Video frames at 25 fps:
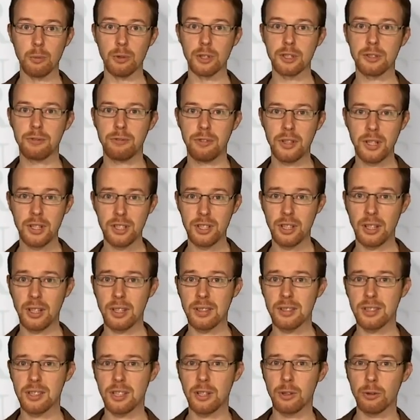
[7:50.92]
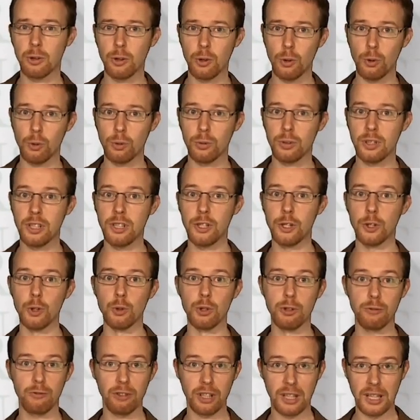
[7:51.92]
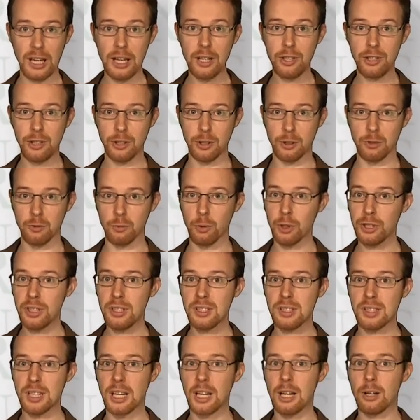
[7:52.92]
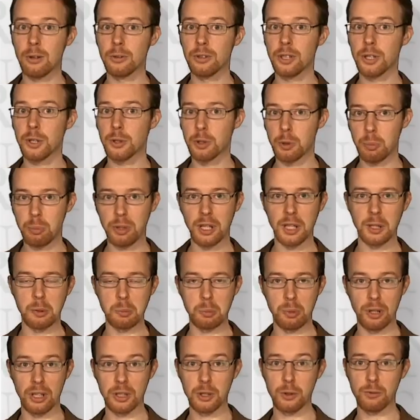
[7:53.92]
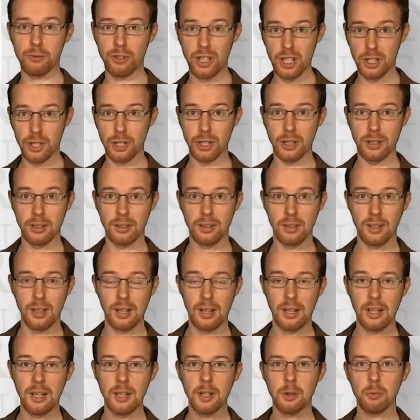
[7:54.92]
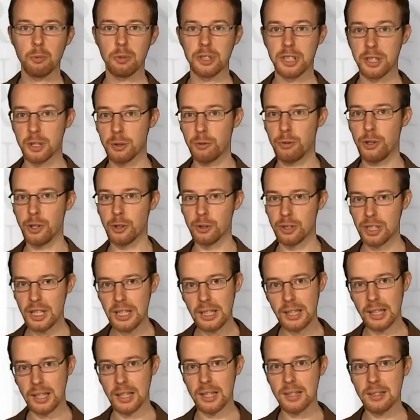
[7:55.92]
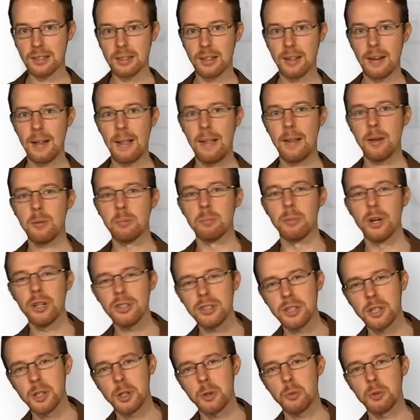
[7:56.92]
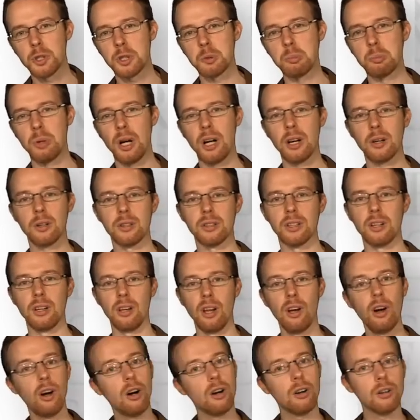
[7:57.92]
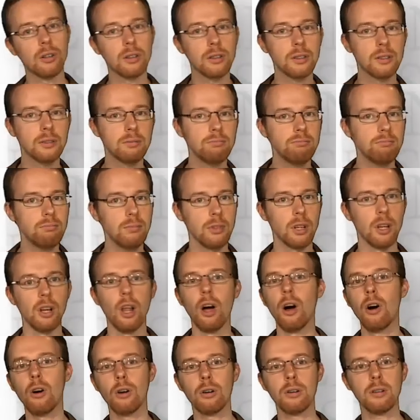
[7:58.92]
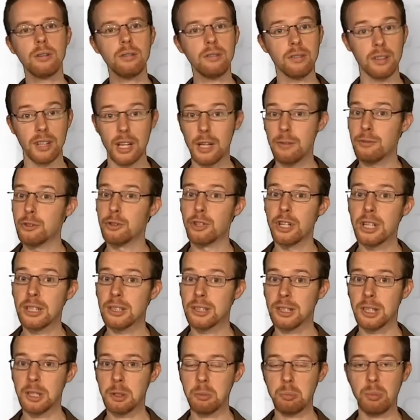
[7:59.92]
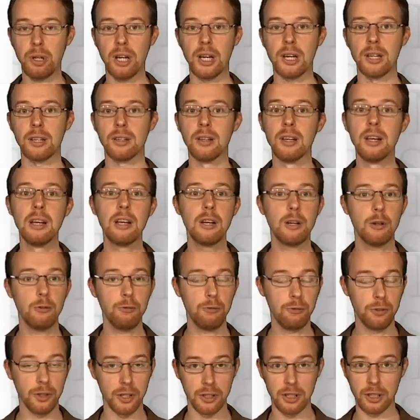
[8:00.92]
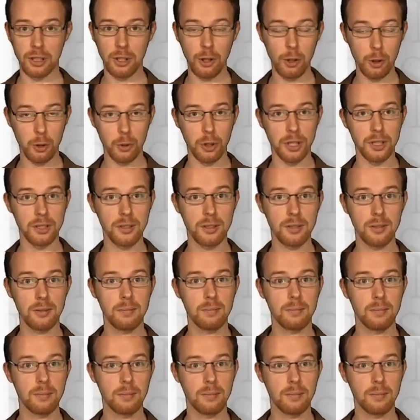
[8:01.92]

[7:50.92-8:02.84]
was finishing its so-called unification of what is now the European part of Russia. Within a few decades, Moscow would embark on a long, never-ending campaign of further conquests.